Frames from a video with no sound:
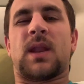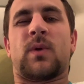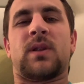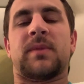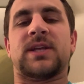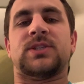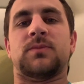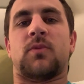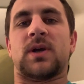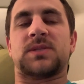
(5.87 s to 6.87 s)
and I wanted to make
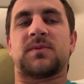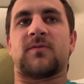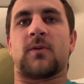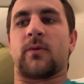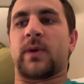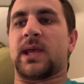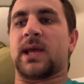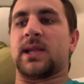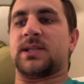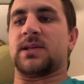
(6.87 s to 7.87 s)
2 points before we
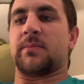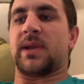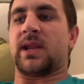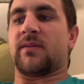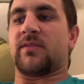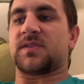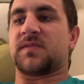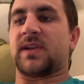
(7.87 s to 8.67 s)
get into the meat of this